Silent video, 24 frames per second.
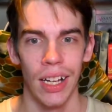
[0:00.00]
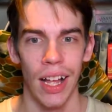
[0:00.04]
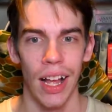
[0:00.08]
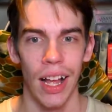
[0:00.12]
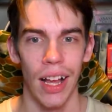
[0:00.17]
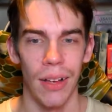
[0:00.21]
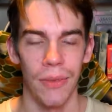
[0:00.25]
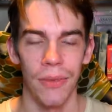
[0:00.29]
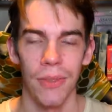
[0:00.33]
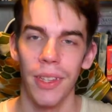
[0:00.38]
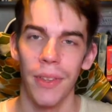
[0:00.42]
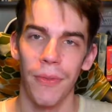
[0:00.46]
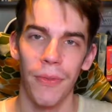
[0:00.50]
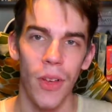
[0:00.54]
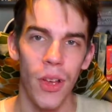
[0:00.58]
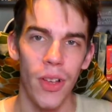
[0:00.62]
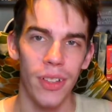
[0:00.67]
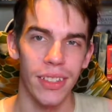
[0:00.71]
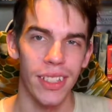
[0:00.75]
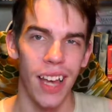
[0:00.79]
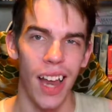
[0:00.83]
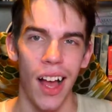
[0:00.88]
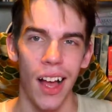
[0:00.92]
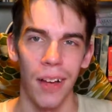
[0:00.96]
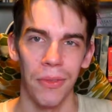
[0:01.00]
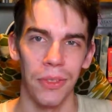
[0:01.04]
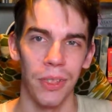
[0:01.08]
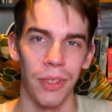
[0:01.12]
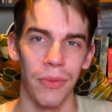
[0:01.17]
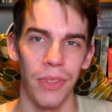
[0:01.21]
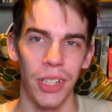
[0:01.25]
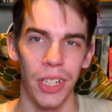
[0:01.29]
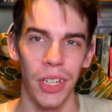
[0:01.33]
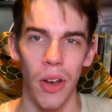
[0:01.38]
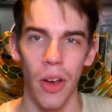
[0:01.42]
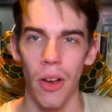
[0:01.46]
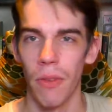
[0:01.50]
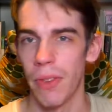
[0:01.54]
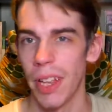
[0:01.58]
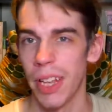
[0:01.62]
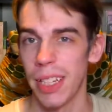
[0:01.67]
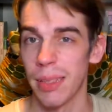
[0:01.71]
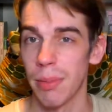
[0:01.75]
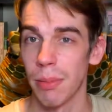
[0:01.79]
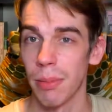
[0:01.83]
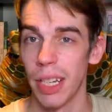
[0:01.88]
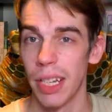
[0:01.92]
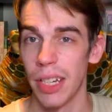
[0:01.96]
For the first half of the video, I have an
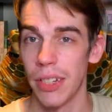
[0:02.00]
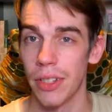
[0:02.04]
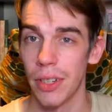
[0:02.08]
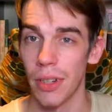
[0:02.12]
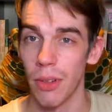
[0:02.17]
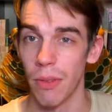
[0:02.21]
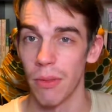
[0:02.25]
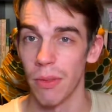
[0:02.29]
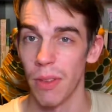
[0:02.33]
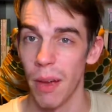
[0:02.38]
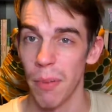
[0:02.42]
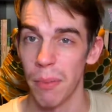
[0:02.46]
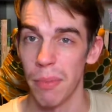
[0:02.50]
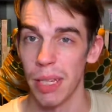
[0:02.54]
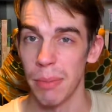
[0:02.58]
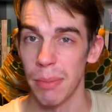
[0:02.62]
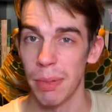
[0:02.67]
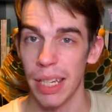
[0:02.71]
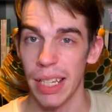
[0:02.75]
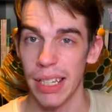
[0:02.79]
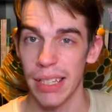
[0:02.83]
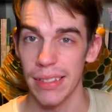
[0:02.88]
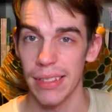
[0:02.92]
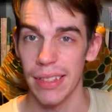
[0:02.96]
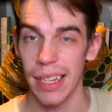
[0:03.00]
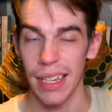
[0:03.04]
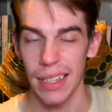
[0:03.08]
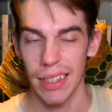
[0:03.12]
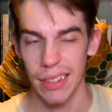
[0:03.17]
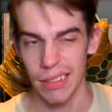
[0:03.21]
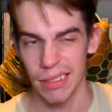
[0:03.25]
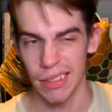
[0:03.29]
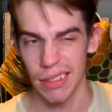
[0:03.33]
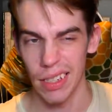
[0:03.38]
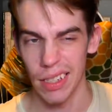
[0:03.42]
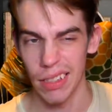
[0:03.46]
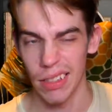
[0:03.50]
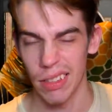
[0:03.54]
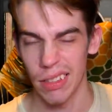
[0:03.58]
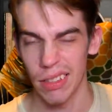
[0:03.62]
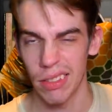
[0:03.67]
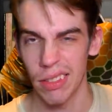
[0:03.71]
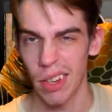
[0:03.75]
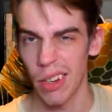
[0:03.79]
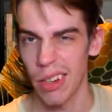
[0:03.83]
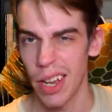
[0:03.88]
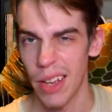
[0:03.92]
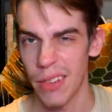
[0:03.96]
explanation of, like, me being sick, and you
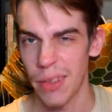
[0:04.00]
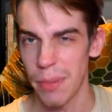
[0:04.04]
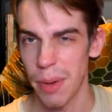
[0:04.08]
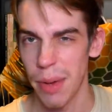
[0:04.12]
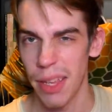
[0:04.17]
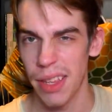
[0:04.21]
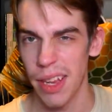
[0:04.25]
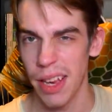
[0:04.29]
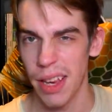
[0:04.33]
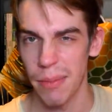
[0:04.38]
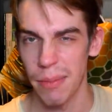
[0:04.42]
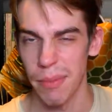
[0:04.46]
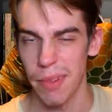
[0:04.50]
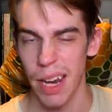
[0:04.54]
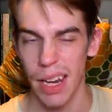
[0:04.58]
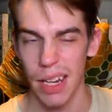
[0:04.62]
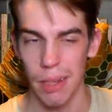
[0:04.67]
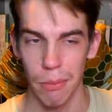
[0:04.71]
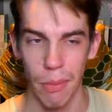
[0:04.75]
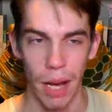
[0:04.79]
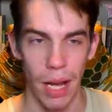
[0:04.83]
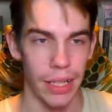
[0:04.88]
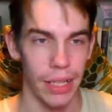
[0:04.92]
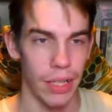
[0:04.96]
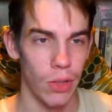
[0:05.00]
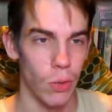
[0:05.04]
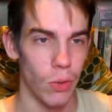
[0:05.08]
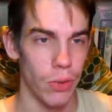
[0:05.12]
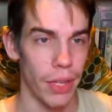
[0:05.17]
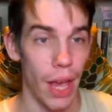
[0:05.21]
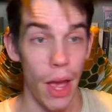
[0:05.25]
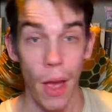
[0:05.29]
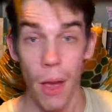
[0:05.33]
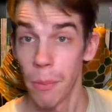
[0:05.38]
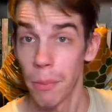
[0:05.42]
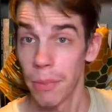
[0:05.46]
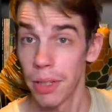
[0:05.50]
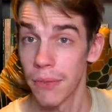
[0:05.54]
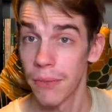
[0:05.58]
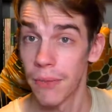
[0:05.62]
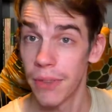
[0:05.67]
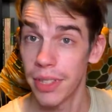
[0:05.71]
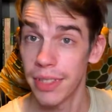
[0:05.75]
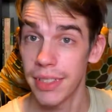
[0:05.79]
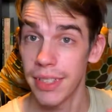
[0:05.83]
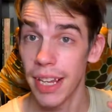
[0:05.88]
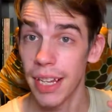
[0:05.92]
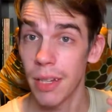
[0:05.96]
don't have to pay that any mind and all that. But for
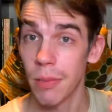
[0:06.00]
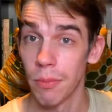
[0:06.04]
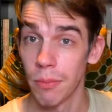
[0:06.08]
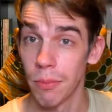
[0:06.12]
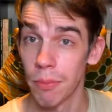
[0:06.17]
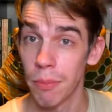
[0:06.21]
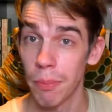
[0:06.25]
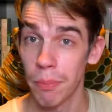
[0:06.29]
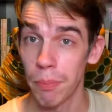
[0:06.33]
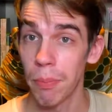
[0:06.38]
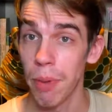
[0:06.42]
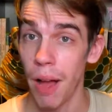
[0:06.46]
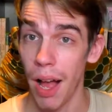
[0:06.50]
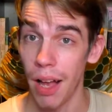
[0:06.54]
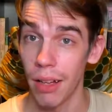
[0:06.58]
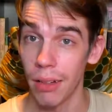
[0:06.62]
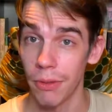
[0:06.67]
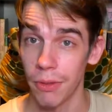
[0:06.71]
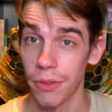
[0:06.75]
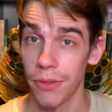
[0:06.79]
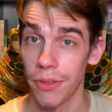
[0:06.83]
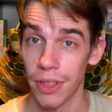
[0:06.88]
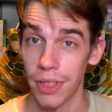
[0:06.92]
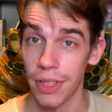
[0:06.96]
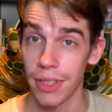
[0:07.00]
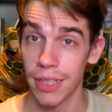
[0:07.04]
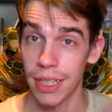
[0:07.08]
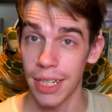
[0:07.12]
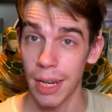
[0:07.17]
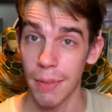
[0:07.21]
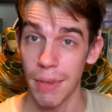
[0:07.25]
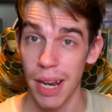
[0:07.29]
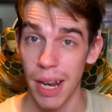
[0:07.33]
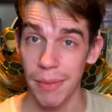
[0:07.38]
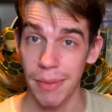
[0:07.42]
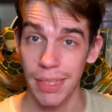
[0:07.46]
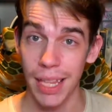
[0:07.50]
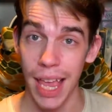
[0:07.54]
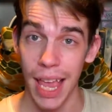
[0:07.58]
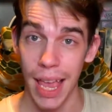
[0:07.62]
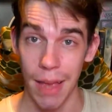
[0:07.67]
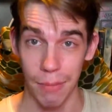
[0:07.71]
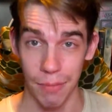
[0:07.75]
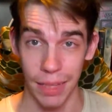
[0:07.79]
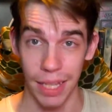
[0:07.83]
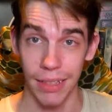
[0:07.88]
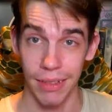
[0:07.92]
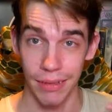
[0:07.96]
the second part, with the Tim Tam
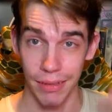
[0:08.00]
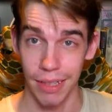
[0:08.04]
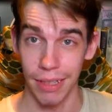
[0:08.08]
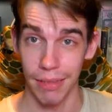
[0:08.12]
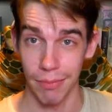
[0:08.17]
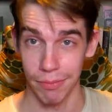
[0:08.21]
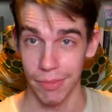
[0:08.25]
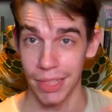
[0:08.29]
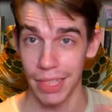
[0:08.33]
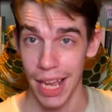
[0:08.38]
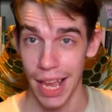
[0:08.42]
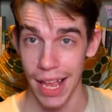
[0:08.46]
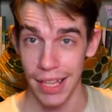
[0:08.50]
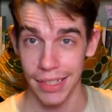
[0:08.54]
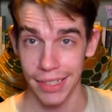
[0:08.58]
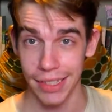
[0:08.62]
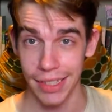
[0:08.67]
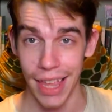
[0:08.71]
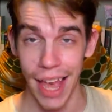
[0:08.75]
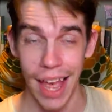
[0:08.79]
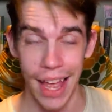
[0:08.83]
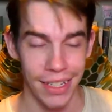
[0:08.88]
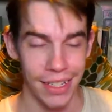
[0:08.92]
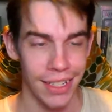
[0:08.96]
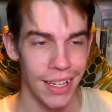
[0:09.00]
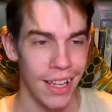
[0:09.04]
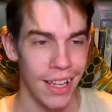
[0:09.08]
Slam, yes, that.